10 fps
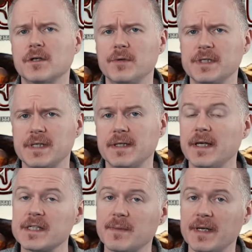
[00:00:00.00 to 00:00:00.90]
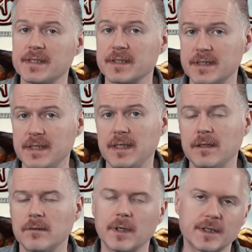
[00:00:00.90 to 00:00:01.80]
going to reset that is by succeeding,
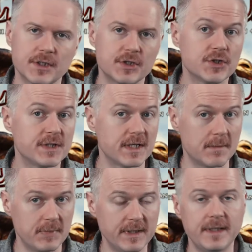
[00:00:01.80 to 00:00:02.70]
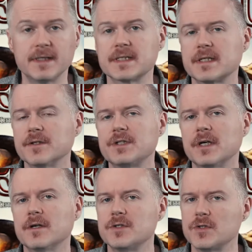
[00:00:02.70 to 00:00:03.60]
or actually I should say completing a skill
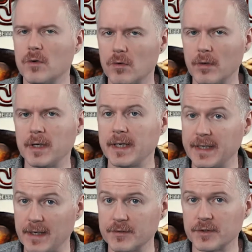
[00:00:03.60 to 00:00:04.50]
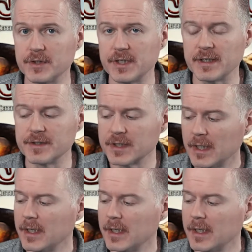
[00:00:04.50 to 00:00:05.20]
challenge or an encounter challenge.